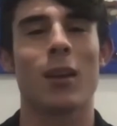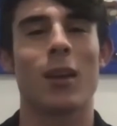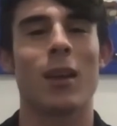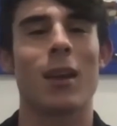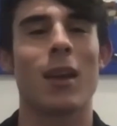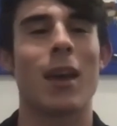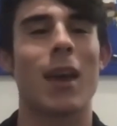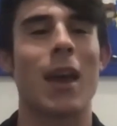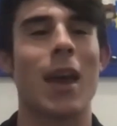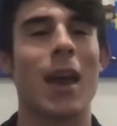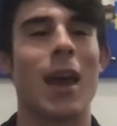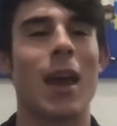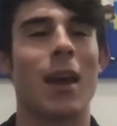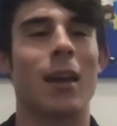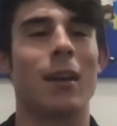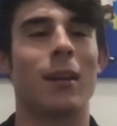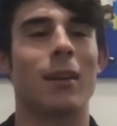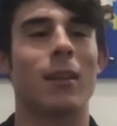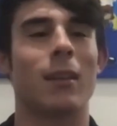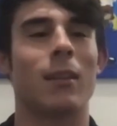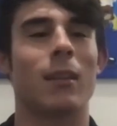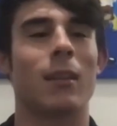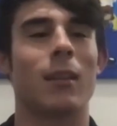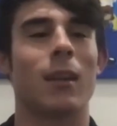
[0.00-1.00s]
and
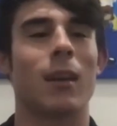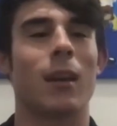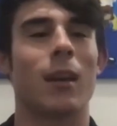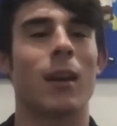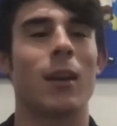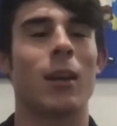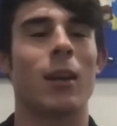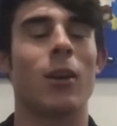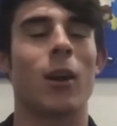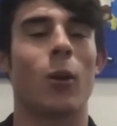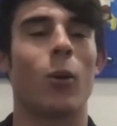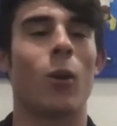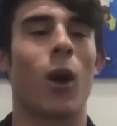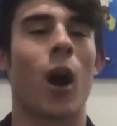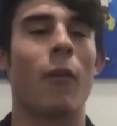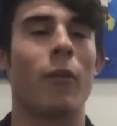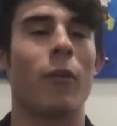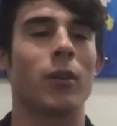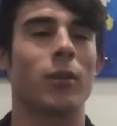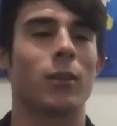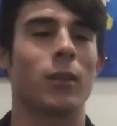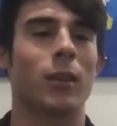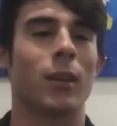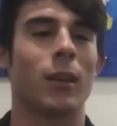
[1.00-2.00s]
you know
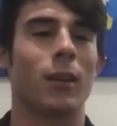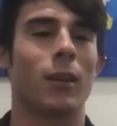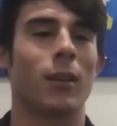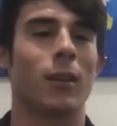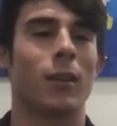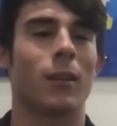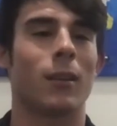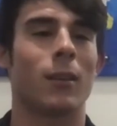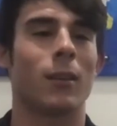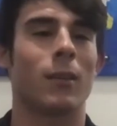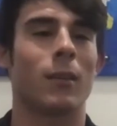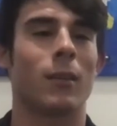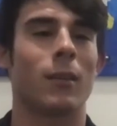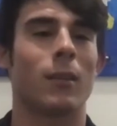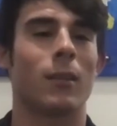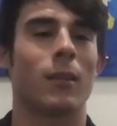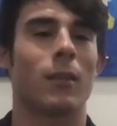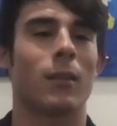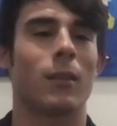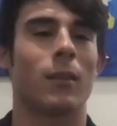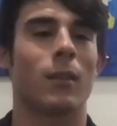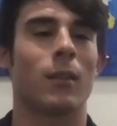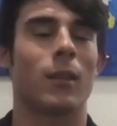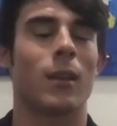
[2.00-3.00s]
obviously
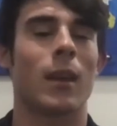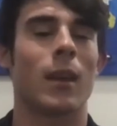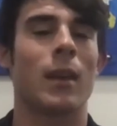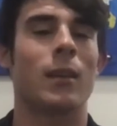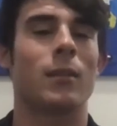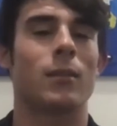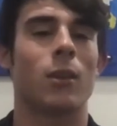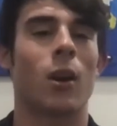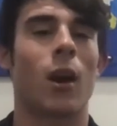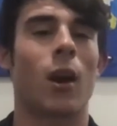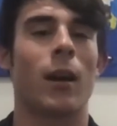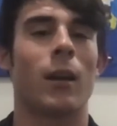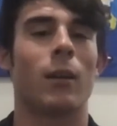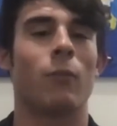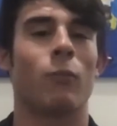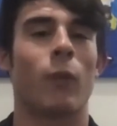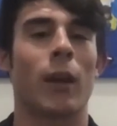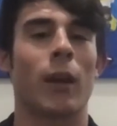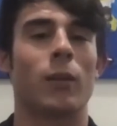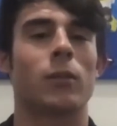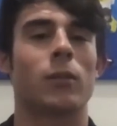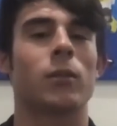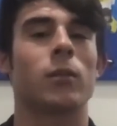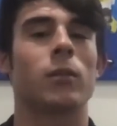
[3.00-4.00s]
it's not
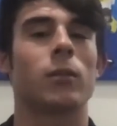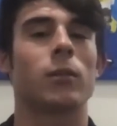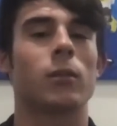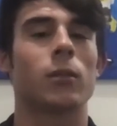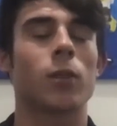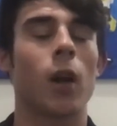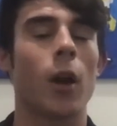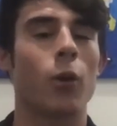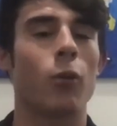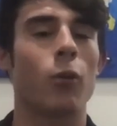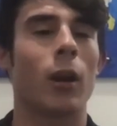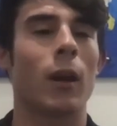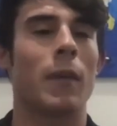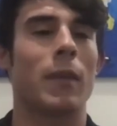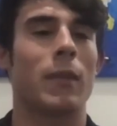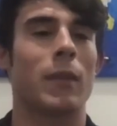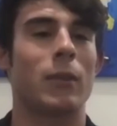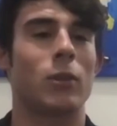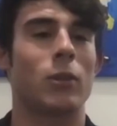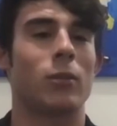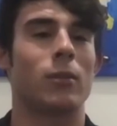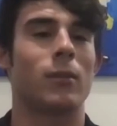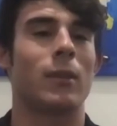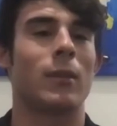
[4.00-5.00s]
like stuttering that they
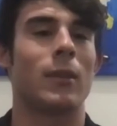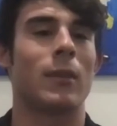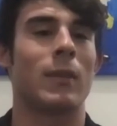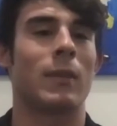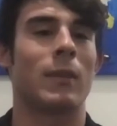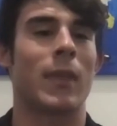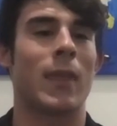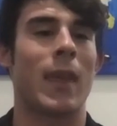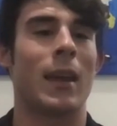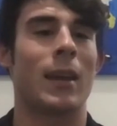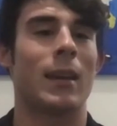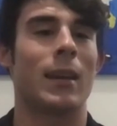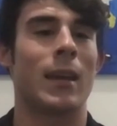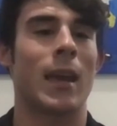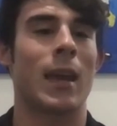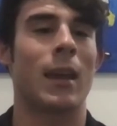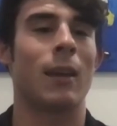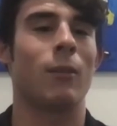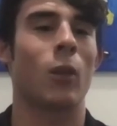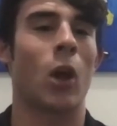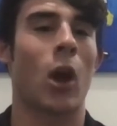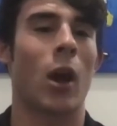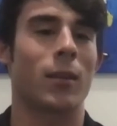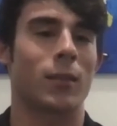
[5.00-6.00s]
just they
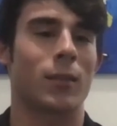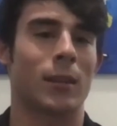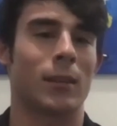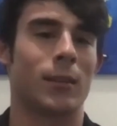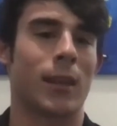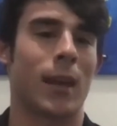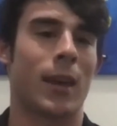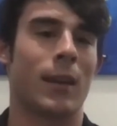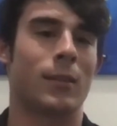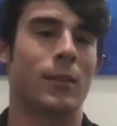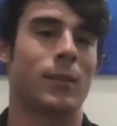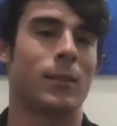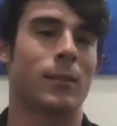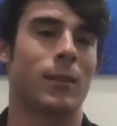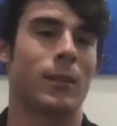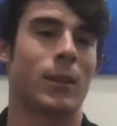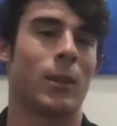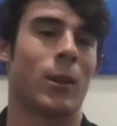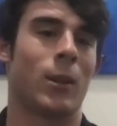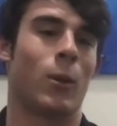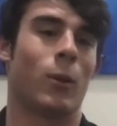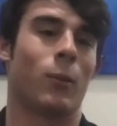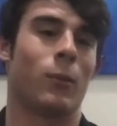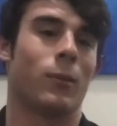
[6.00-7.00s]
get lost in a sentence you
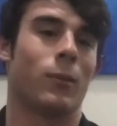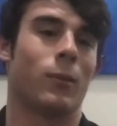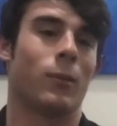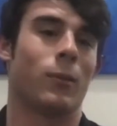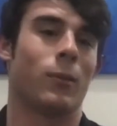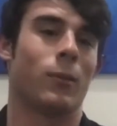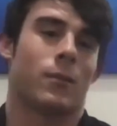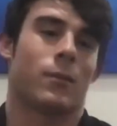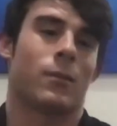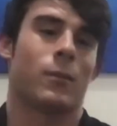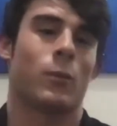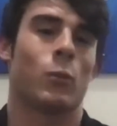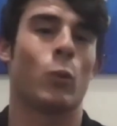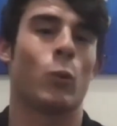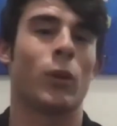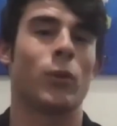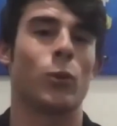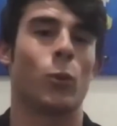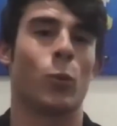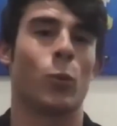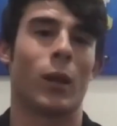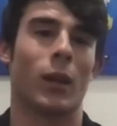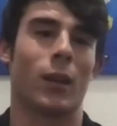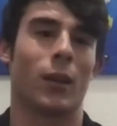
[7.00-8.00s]
know once a
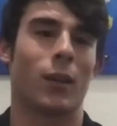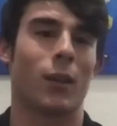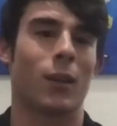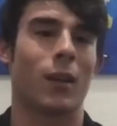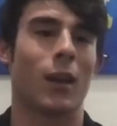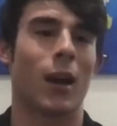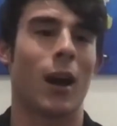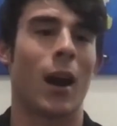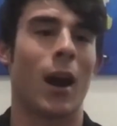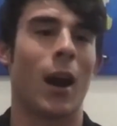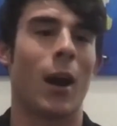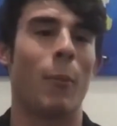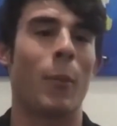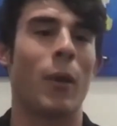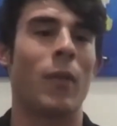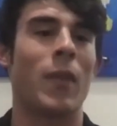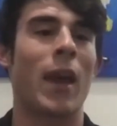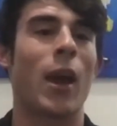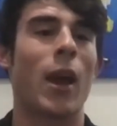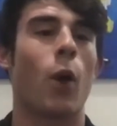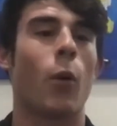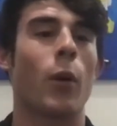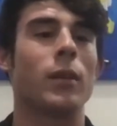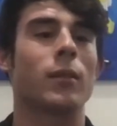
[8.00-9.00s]
week um, and they
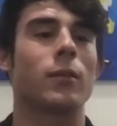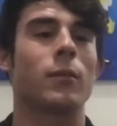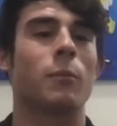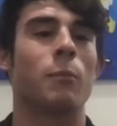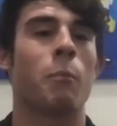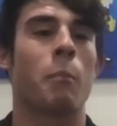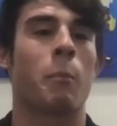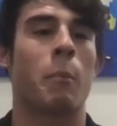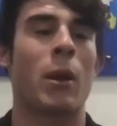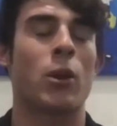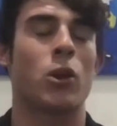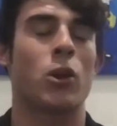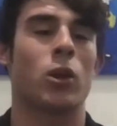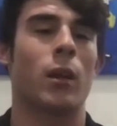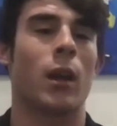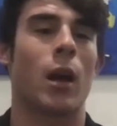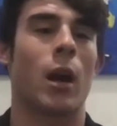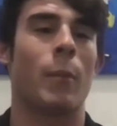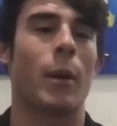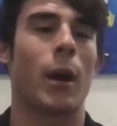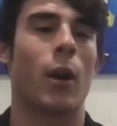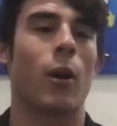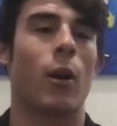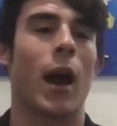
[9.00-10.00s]
always mention
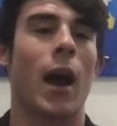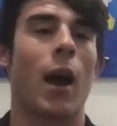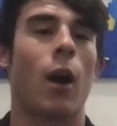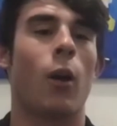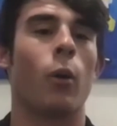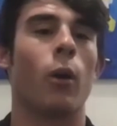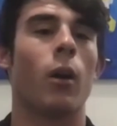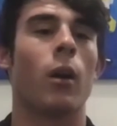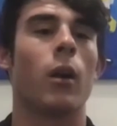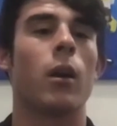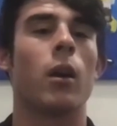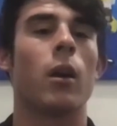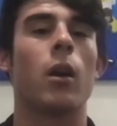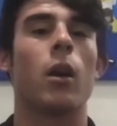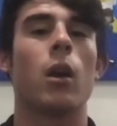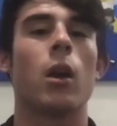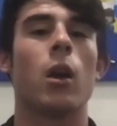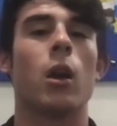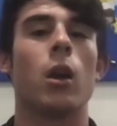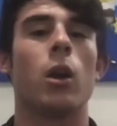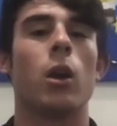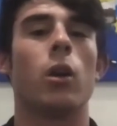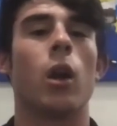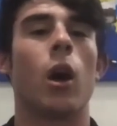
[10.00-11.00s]
about how
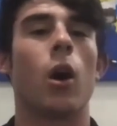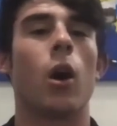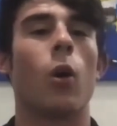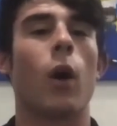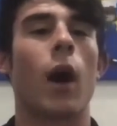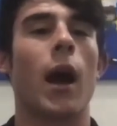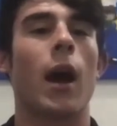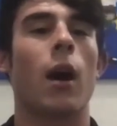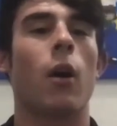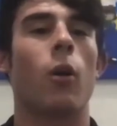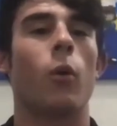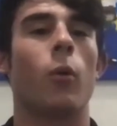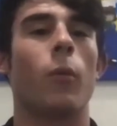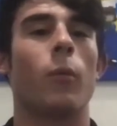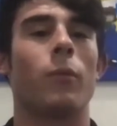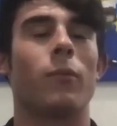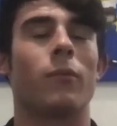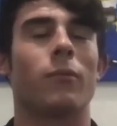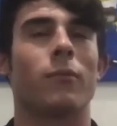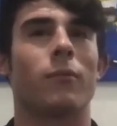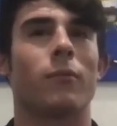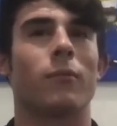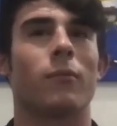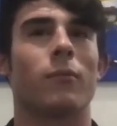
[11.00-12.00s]
you know how
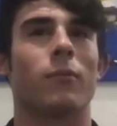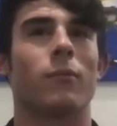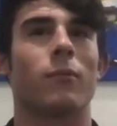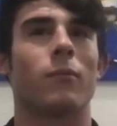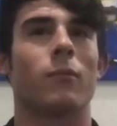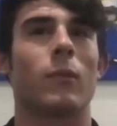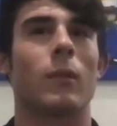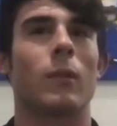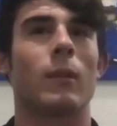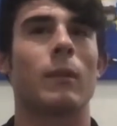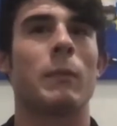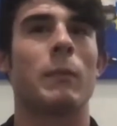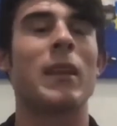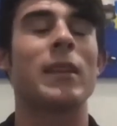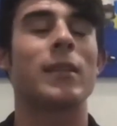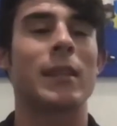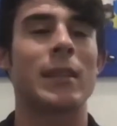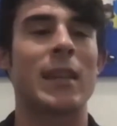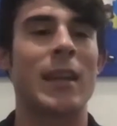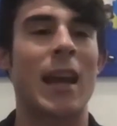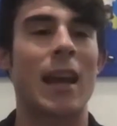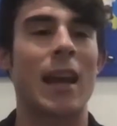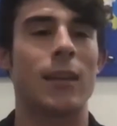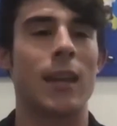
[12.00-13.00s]
this
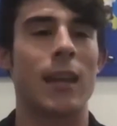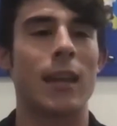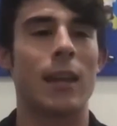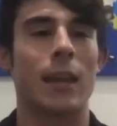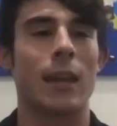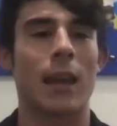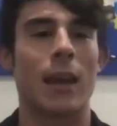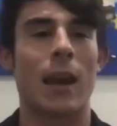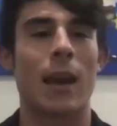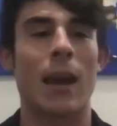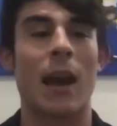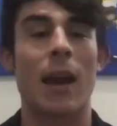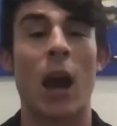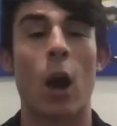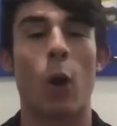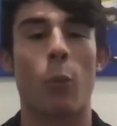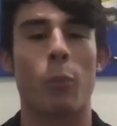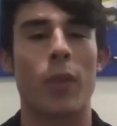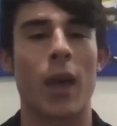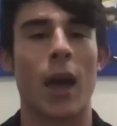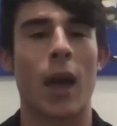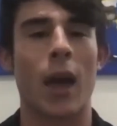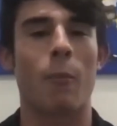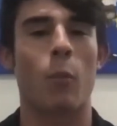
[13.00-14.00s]
technique helped
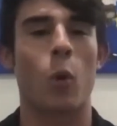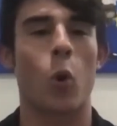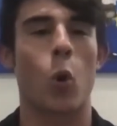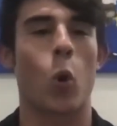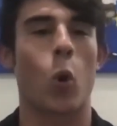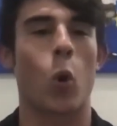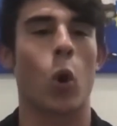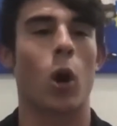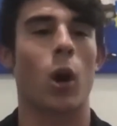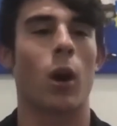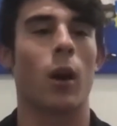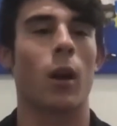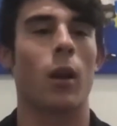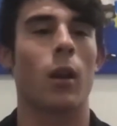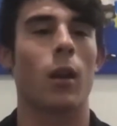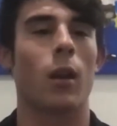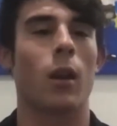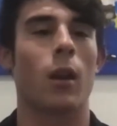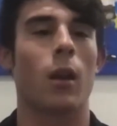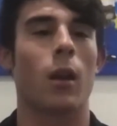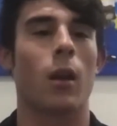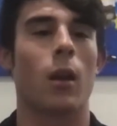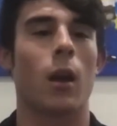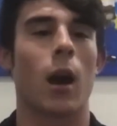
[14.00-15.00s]
them or
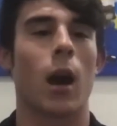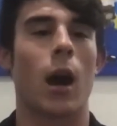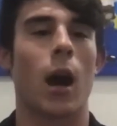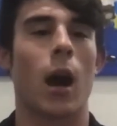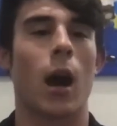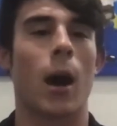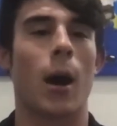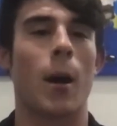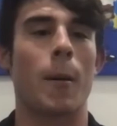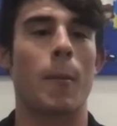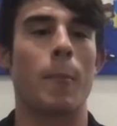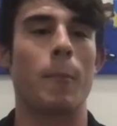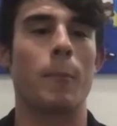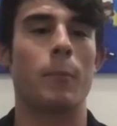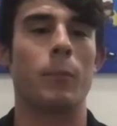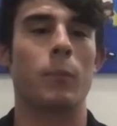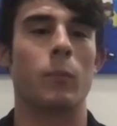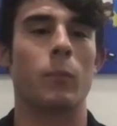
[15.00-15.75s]
um,